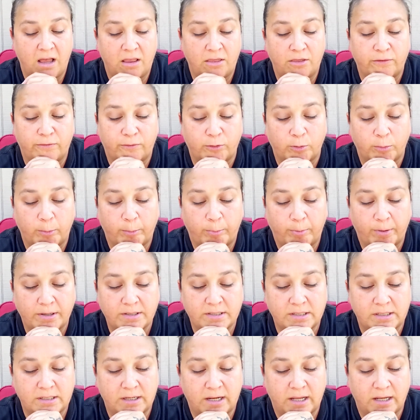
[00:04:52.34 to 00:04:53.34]
The former
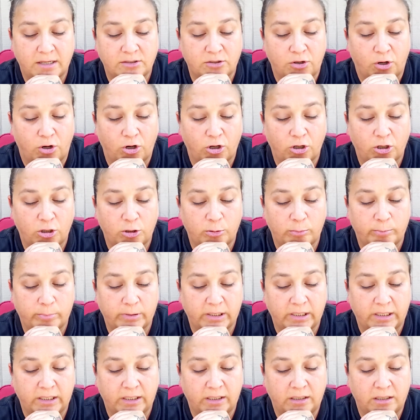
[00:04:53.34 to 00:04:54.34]
president has
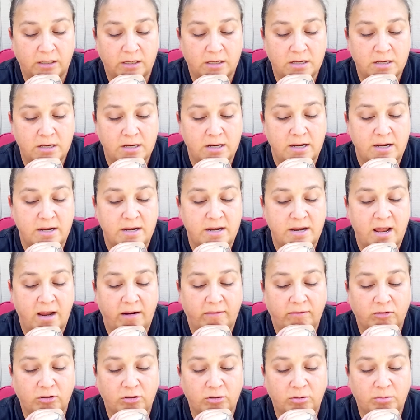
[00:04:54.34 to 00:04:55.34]
arguably
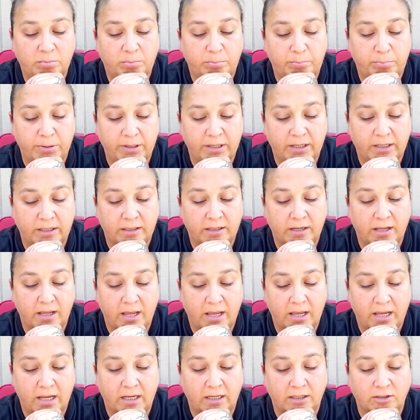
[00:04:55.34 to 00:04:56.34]
never been
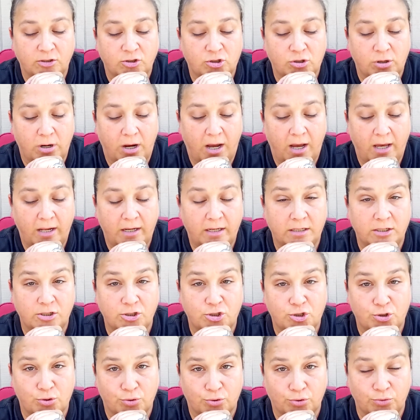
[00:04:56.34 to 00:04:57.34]
a tried and
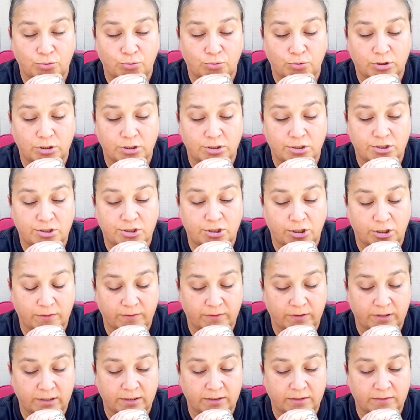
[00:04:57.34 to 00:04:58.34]
true
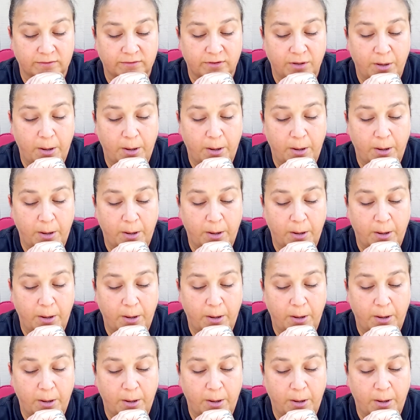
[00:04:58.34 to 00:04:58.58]
conservative,